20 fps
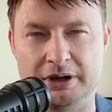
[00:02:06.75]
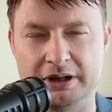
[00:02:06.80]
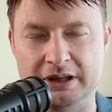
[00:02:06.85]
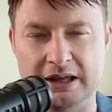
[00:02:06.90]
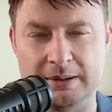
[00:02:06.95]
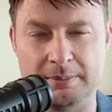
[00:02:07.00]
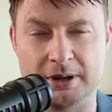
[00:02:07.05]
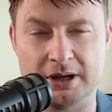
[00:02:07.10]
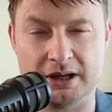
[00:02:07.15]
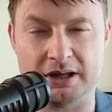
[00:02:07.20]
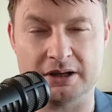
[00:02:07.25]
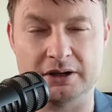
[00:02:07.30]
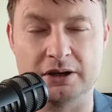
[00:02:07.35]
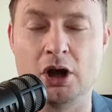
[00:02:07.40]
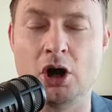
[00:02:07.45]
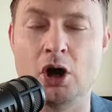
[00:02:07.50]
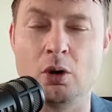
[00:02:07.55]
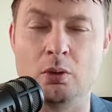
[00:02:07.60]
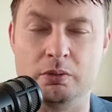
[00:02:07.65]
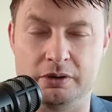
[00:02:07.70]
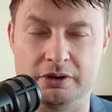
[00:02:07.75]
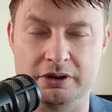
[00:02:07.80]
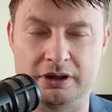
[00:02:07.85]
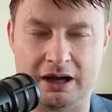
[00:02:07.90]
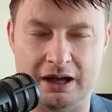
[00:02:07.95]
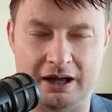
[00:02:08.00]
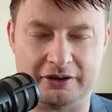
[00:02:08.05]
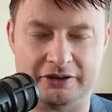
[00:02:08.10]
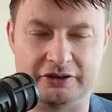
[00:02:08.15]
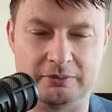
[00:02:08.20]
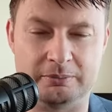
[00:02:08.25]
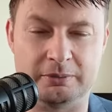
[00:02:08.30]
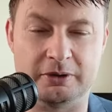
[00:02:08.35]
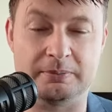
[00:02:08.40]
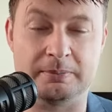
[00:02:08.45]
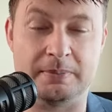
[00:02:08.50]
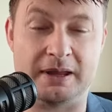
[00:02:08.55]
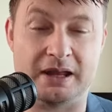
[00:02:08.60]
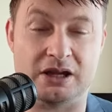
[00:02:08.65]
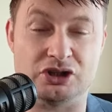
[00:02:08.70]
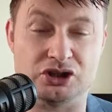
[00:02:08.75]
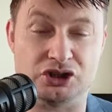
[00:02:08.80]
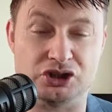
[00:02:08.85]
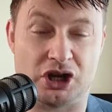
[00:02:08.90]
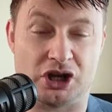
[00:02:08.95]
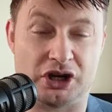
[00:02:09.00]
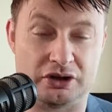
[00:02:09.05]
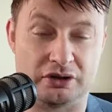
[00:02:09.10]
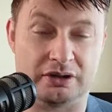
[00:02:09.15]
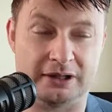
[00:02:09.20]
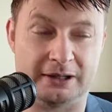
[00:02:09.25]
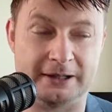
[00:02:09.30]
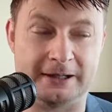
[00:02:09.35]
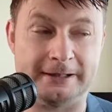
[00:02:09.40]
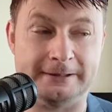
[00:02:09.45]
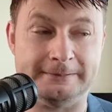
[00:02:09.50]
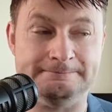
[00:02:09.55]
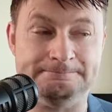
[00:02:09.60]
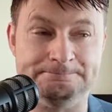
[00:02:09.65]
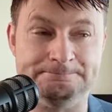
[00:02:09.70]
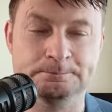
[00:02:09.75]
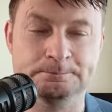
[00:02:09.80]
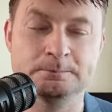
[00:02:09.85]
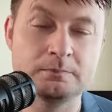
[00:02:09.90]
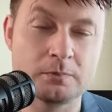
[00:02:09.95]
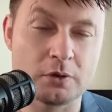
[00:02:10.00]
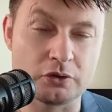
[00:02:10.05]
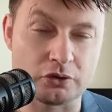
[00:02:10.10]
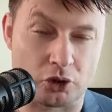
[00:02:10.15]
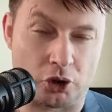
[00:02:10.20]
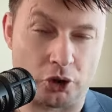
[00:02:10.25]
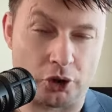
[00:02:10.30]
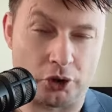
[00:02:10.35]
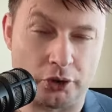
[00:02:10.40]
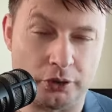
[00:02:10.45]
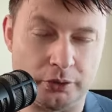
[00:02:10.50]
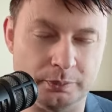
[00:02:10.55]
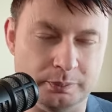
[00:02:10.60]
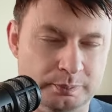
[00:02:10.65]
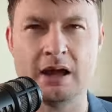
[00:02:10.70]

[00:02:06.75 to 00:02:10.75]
limited, with customers being generally screwed.